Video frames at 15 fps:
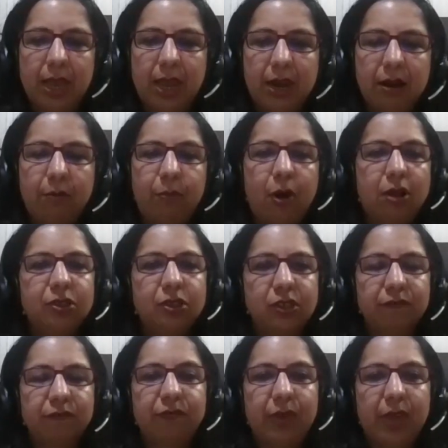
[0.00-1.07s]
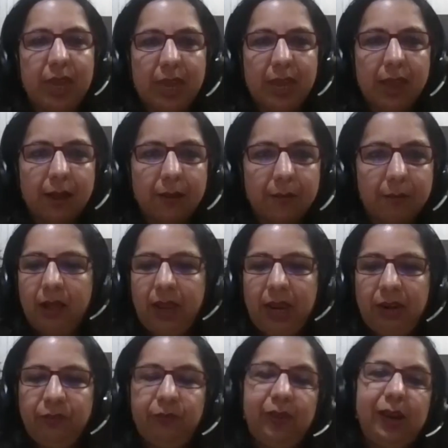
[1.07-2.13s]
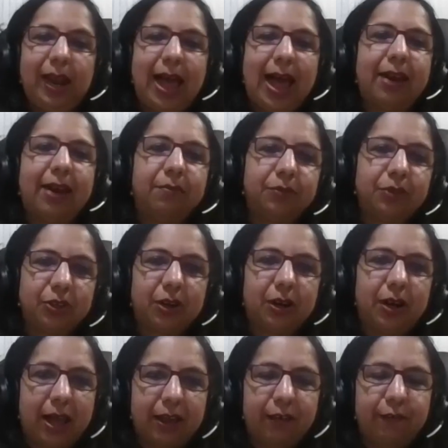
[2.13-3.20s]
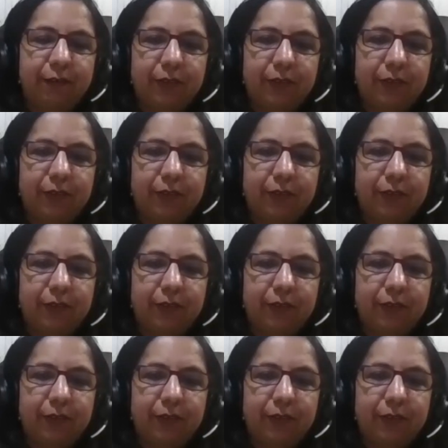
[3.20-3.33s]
in a positive way, it will add up to your life.